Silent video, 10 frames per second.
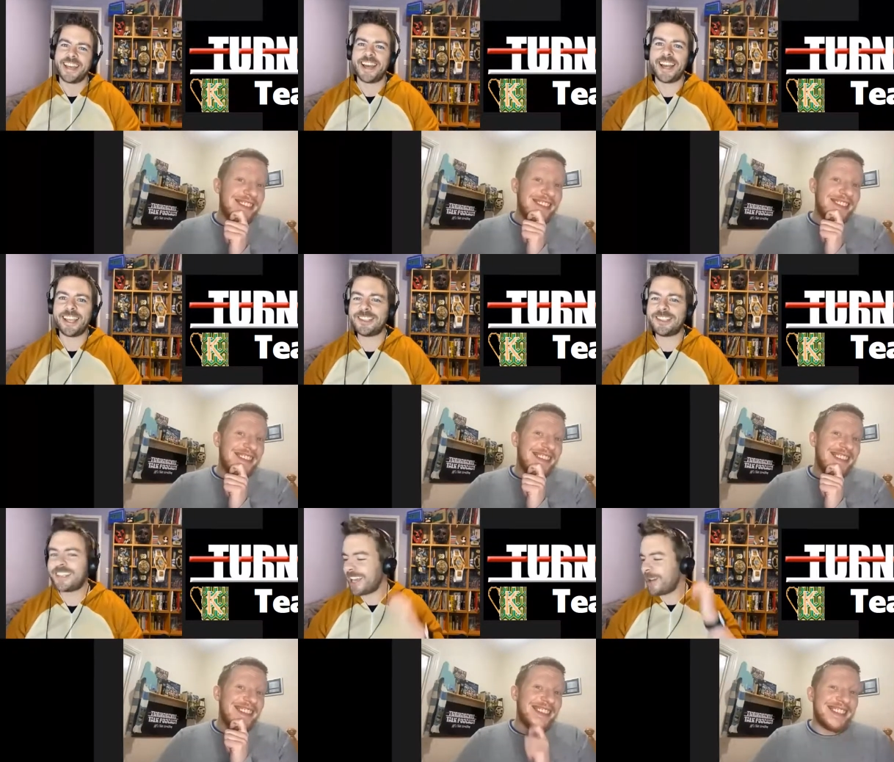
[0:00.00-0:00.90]
Speaker 1: I
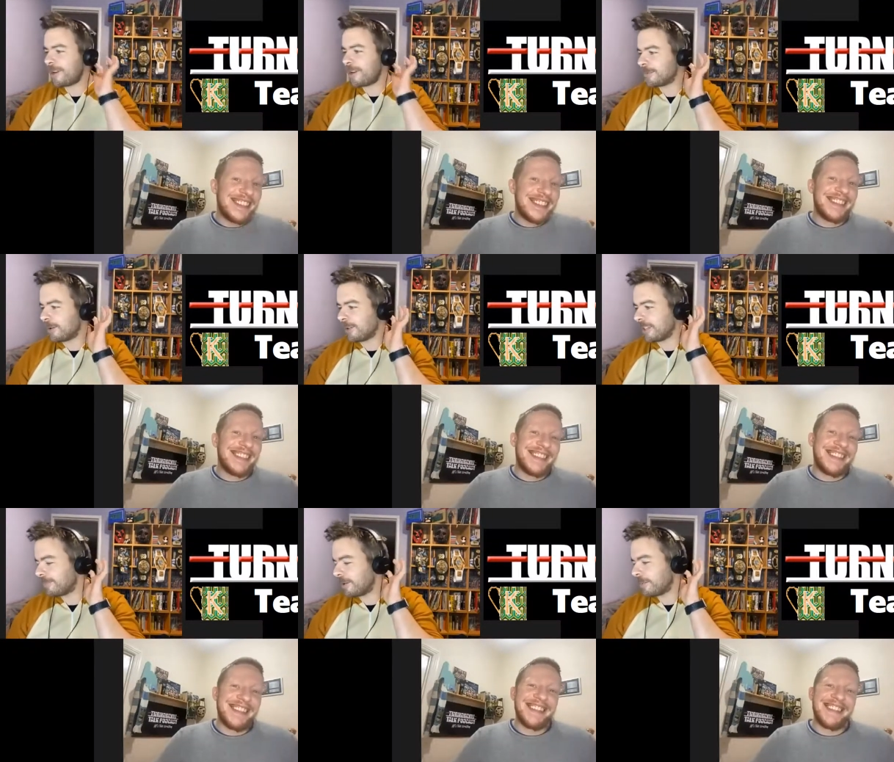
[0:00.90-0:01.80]
used to get Where's
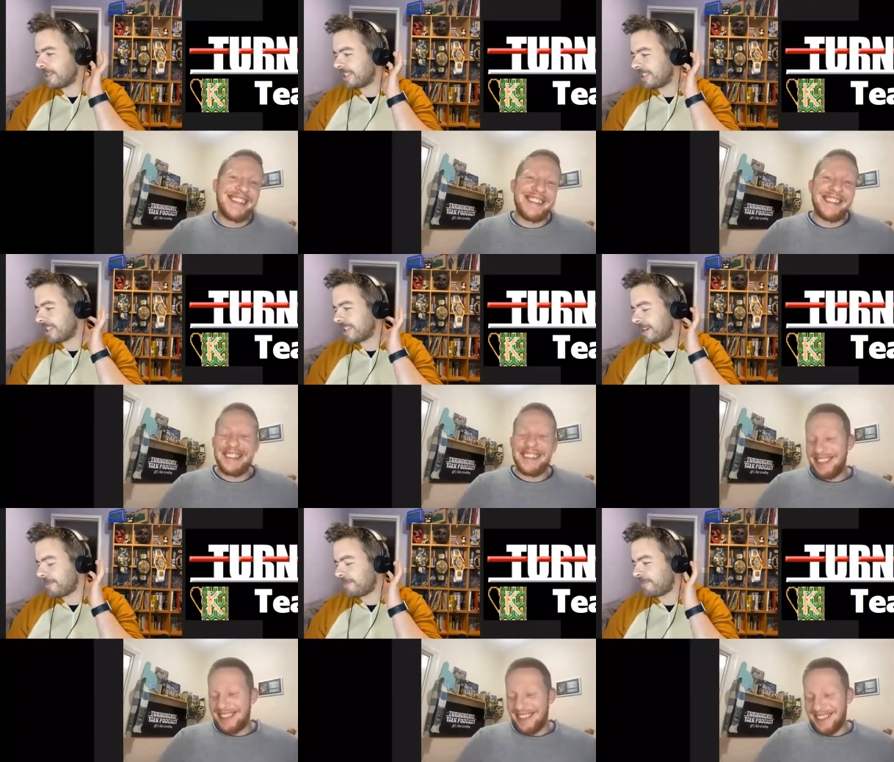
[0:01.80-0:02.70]
Wally. Remember they did
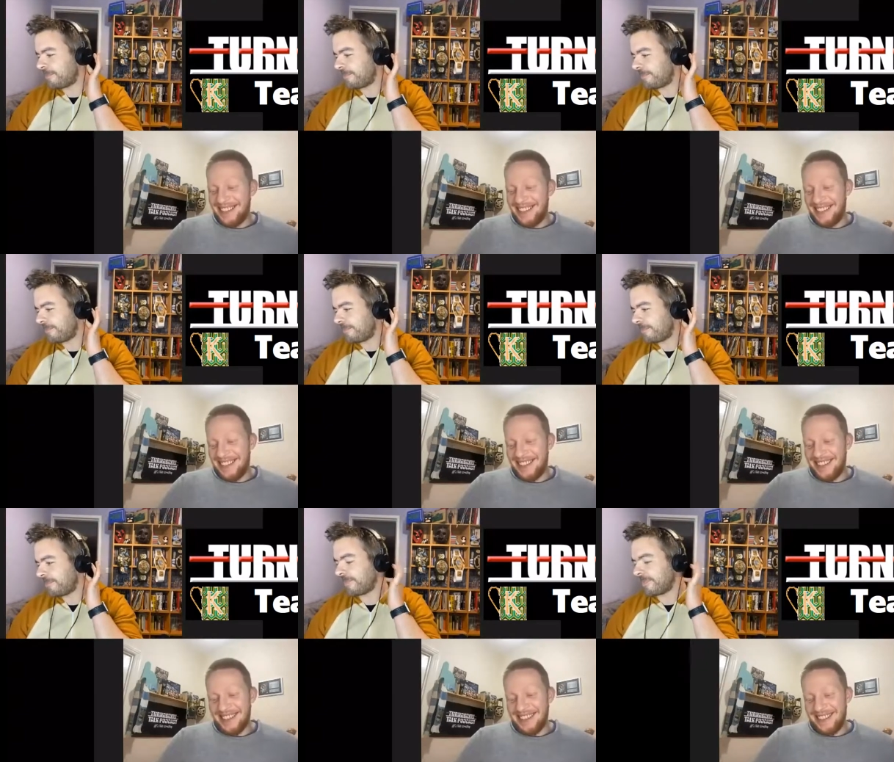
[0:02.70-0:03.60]
um,
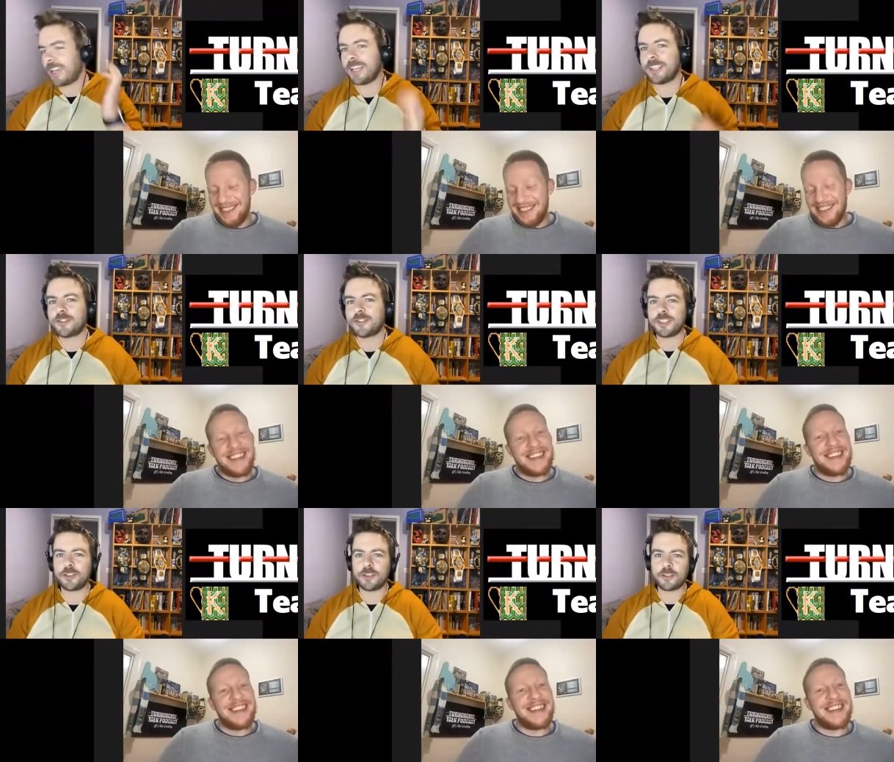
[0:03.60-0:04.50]
like
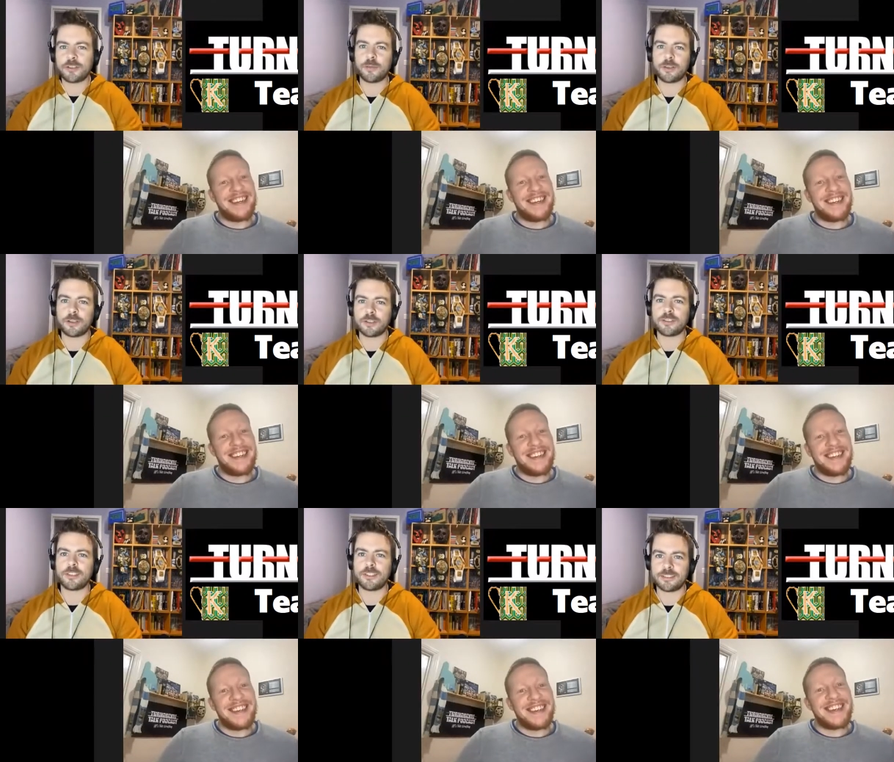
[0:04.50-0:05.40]
history and geography
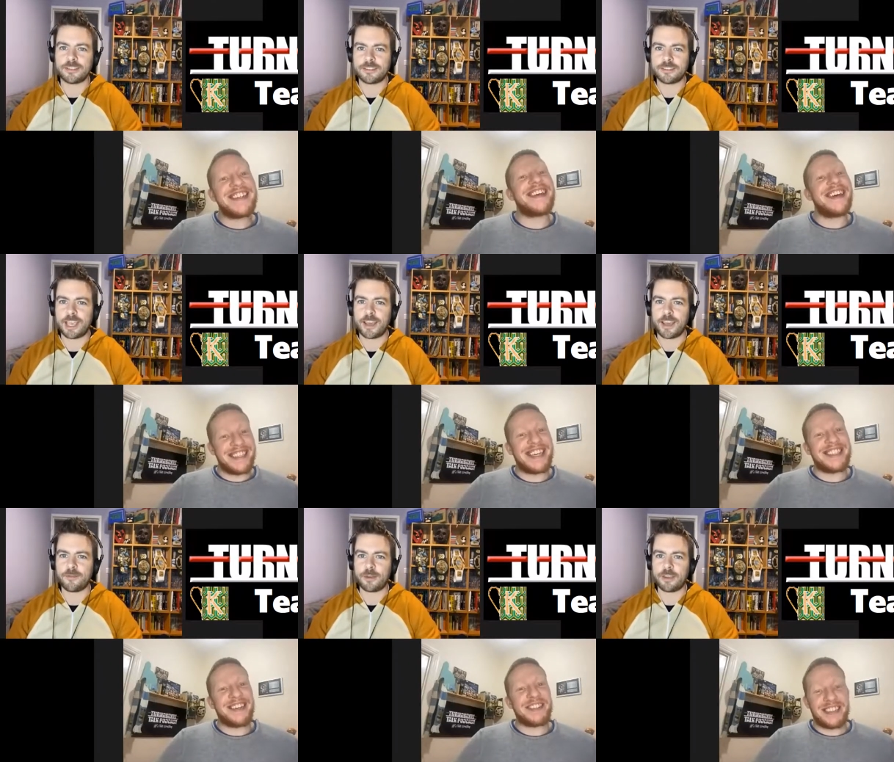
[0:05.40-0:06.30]
ones, and yes, yeah,
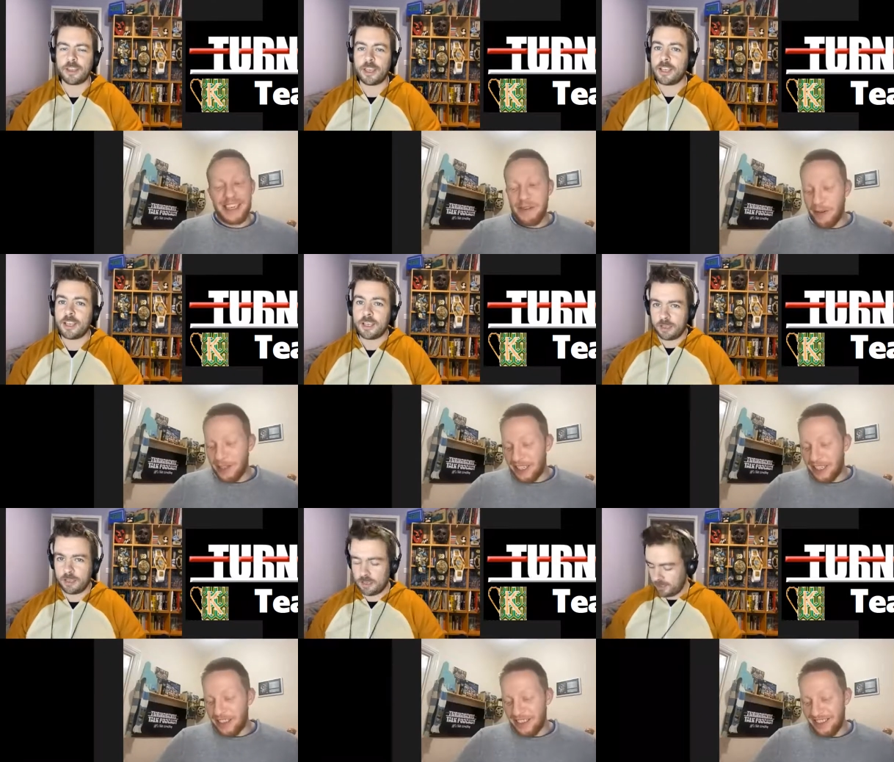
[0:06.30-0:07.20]
yeah, they were, they were really
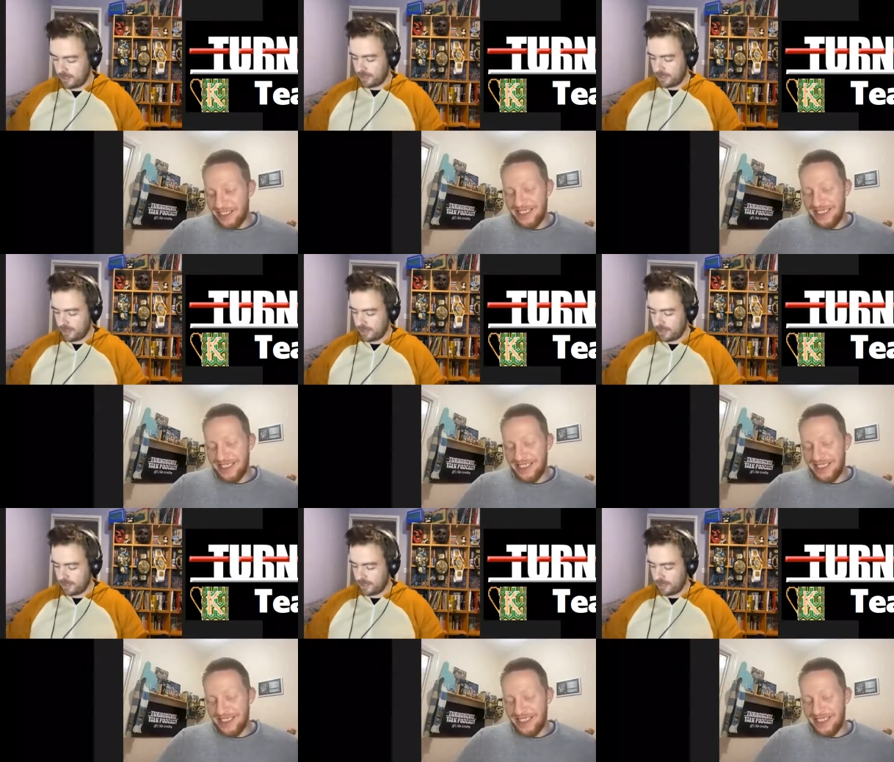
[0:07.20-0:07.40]
good.